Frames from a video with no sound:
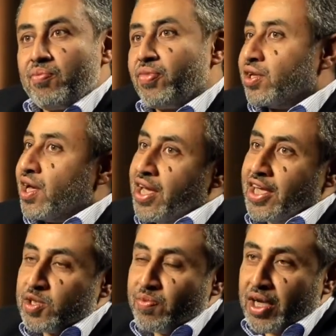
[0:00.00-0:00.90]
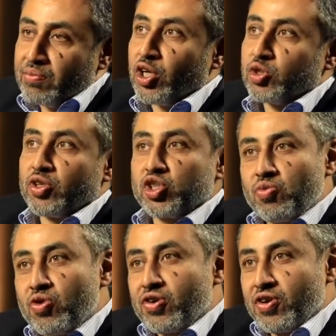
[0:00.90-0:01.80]
But I expect much, much
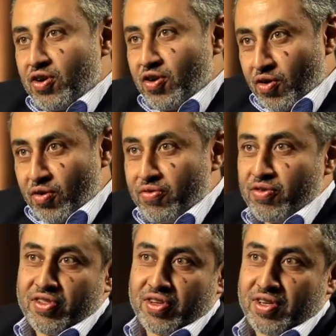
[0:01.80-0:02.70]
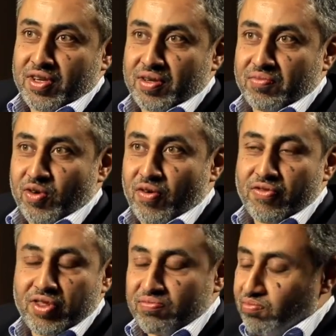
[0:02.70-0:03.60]
more over
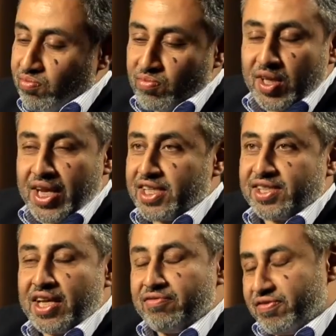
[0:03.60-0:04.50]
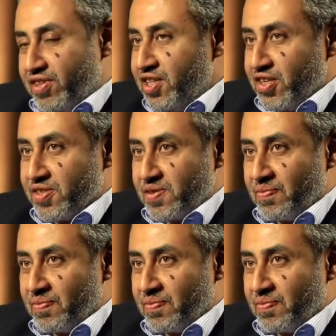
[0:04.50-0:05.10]
the next 10, 15 years.